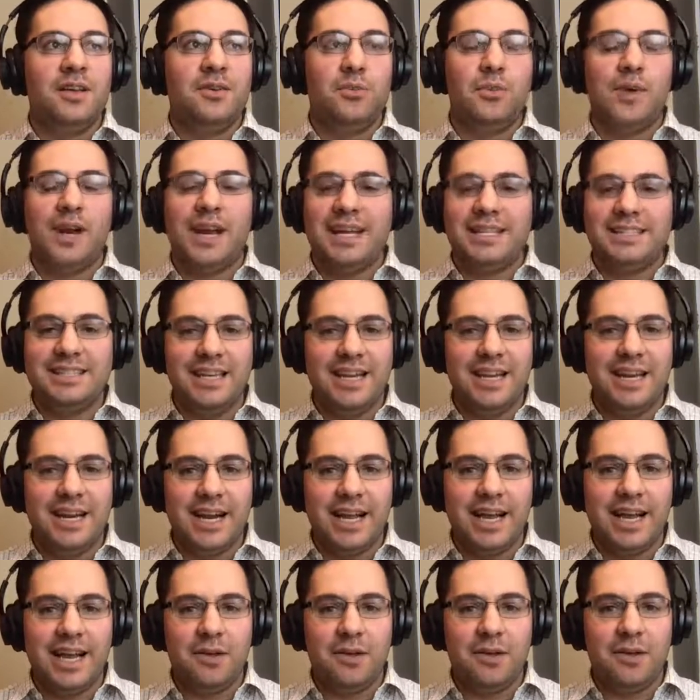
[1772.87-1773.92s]
when I did it
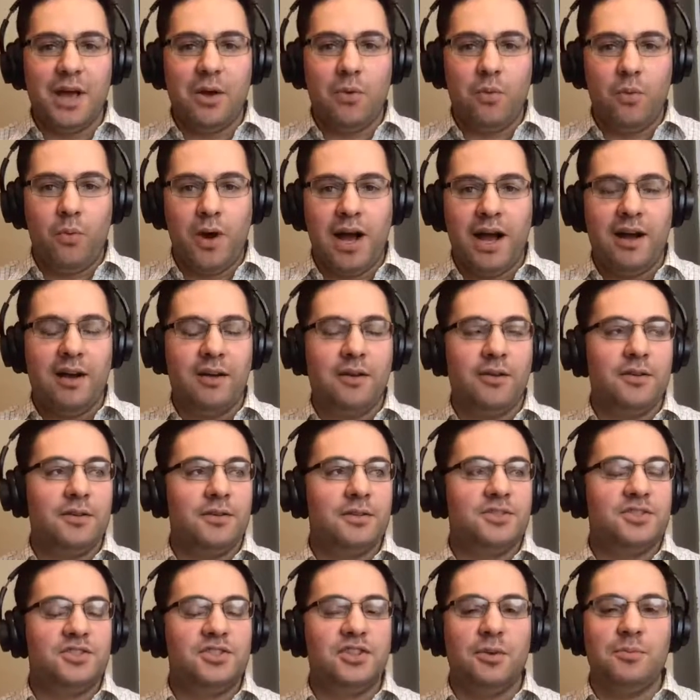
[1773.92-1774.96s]
again, I'm like, wow,
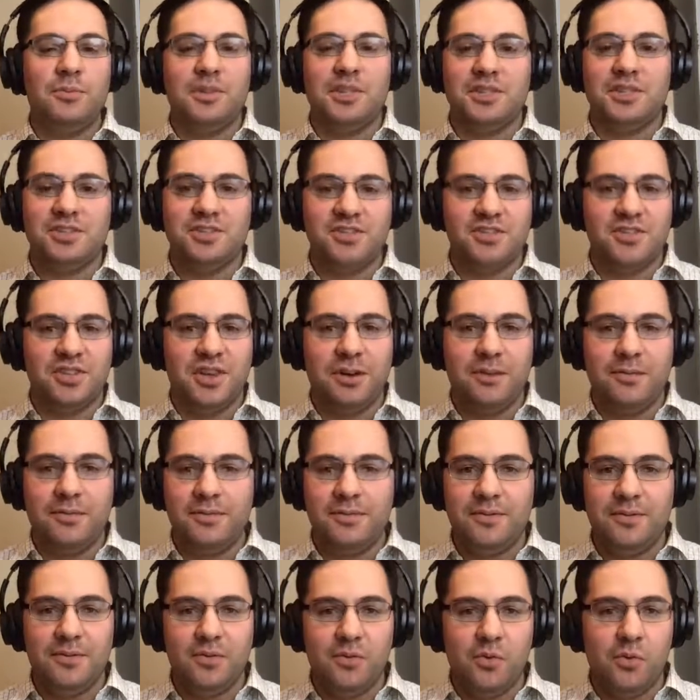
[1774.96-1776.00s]
some of this
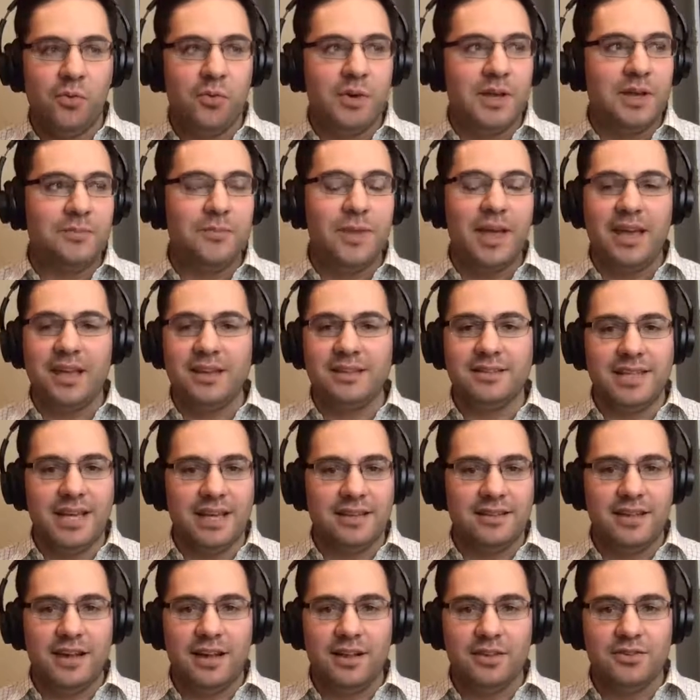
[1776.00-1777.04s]
stuff, we made
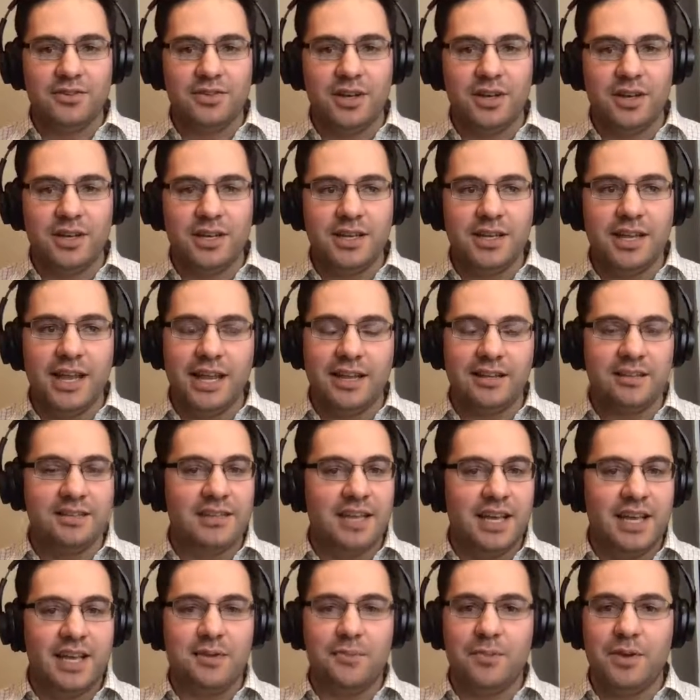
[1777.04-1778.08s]
$10 on it, and it's
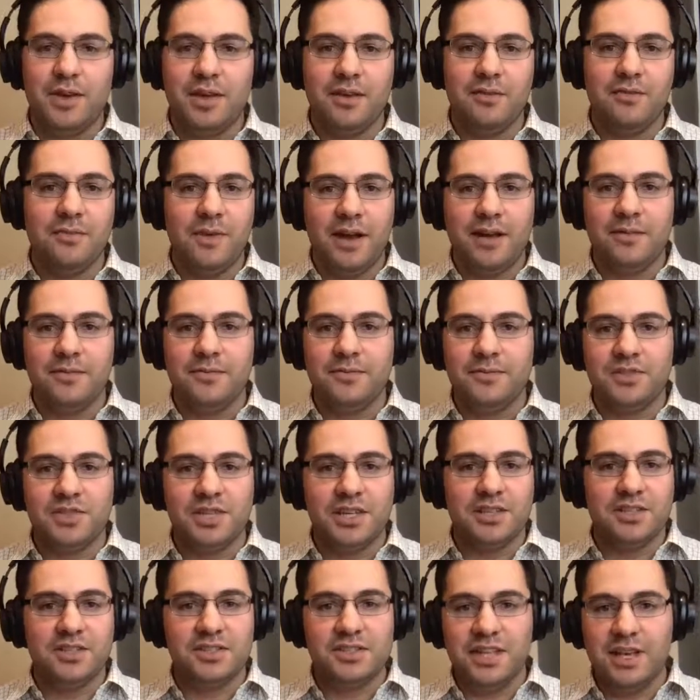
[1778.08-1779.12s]
taken me 5,
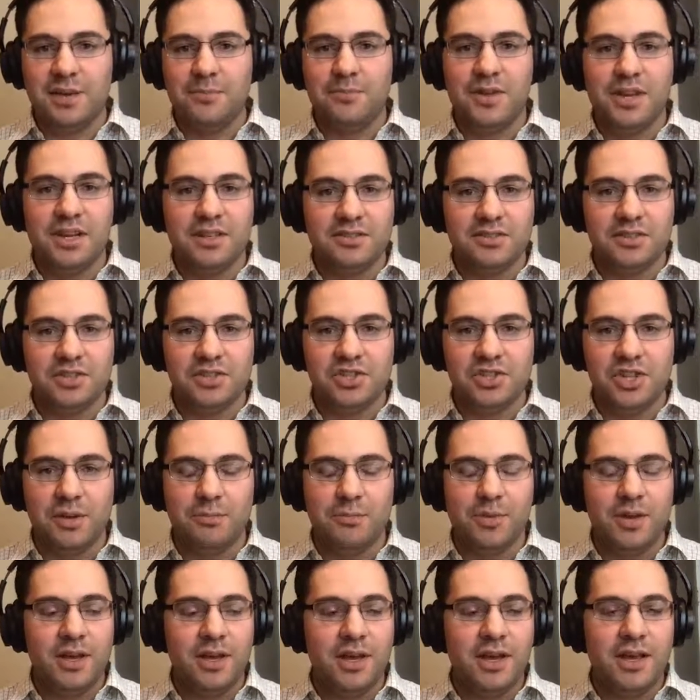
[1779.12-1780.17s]
6, 10 minutes to
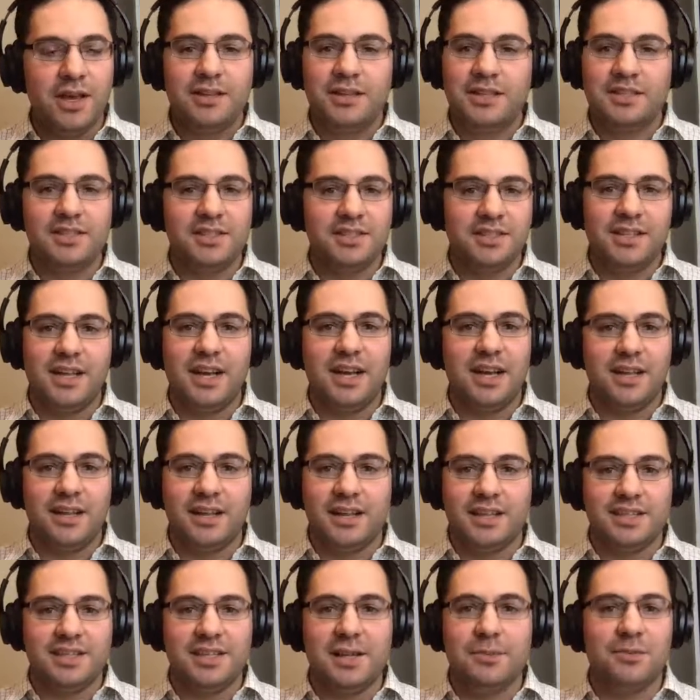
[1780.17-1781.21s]
ship. this is
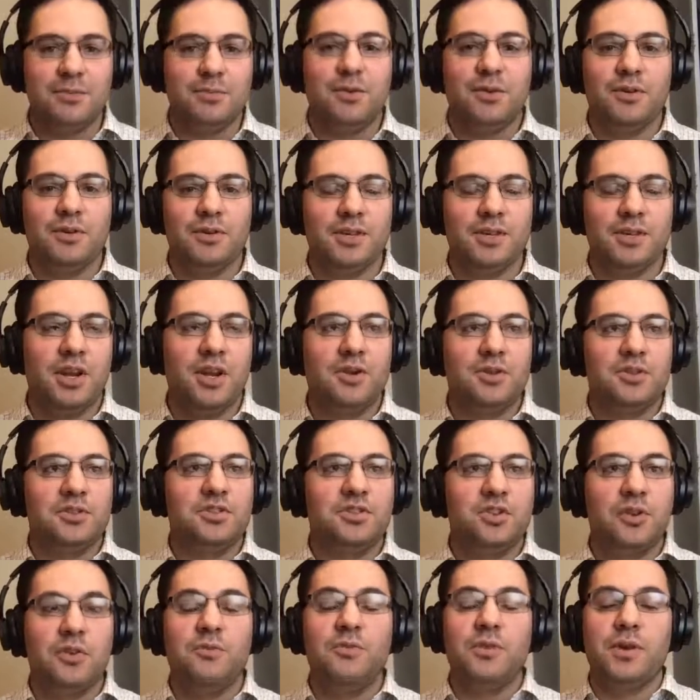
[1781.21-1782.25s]
not acceptable, you know? And
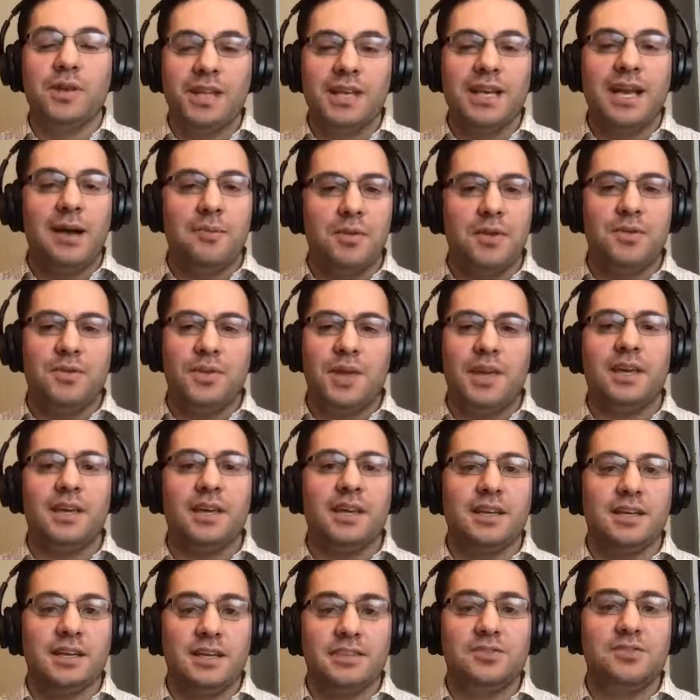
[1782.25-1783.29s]
so it really got me
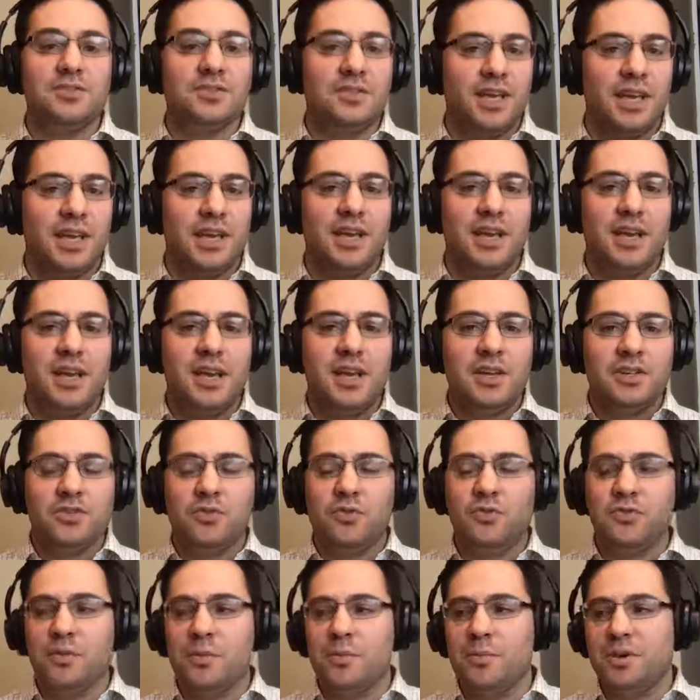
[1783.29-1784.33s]
thinking, and this was like 2
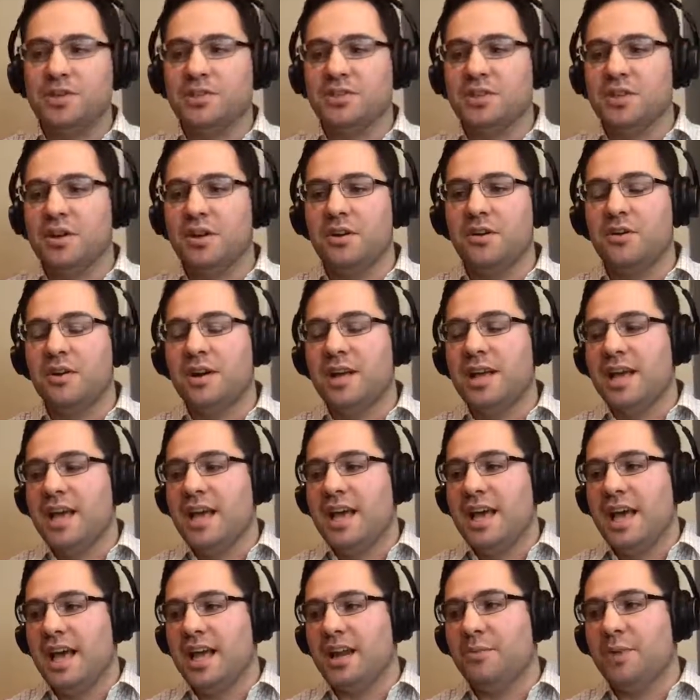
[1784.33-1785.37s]
or 3 months ago.
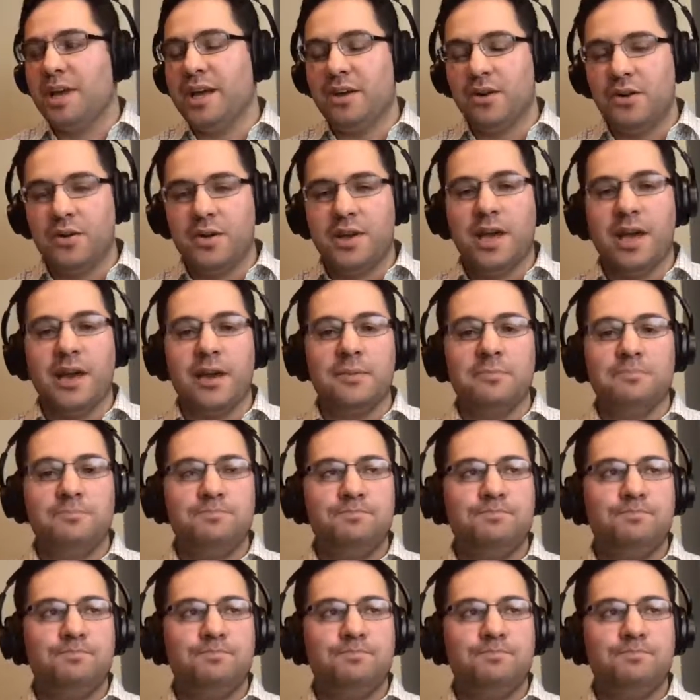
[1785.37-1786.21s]
And I'm like, okay.